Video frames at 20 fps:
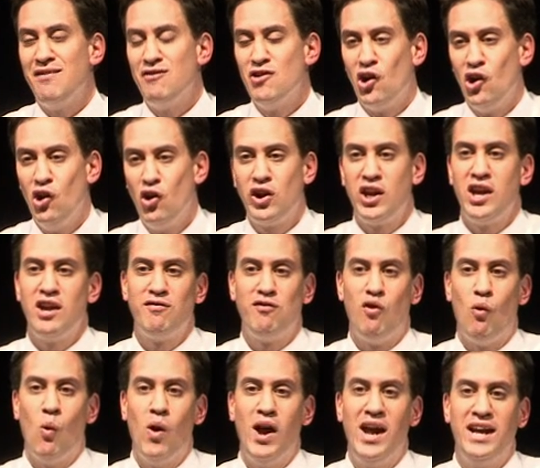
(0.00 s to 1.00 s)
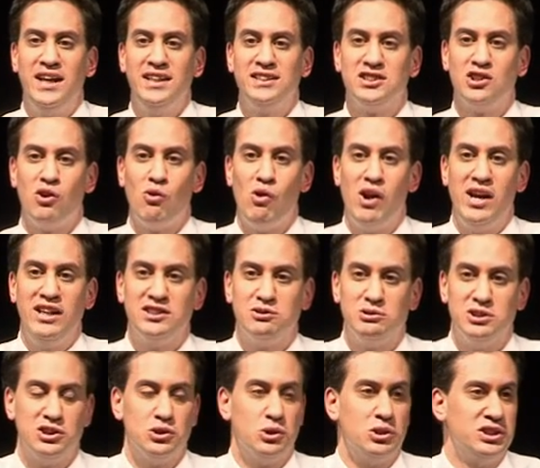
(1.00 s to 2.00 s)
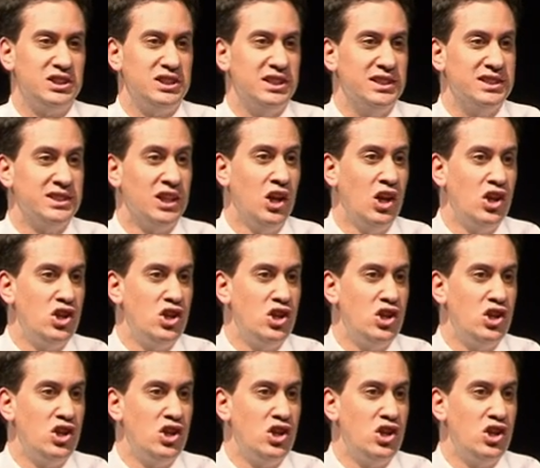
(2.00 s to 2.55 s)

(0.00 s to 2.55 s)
if you're looking for ways to raise resources,